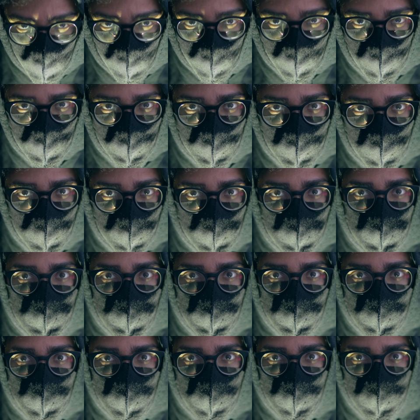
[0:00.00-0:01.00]

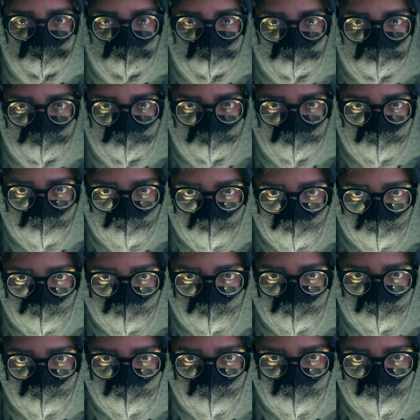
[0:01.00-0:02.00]
administrators are keeping a
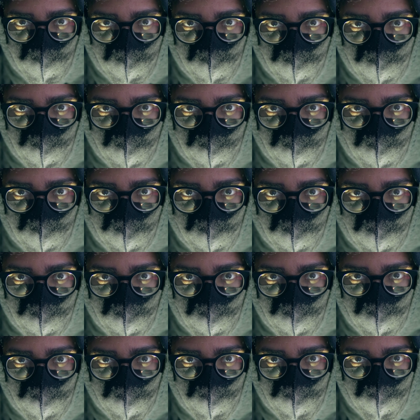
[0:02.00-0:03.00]
close eye
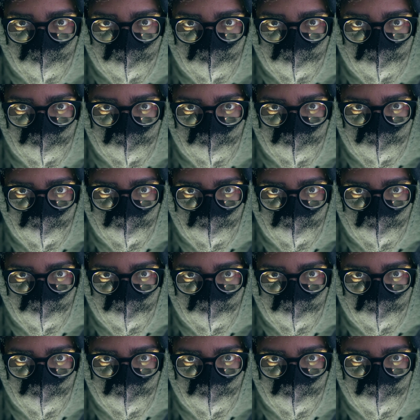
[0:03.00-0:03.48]
on your search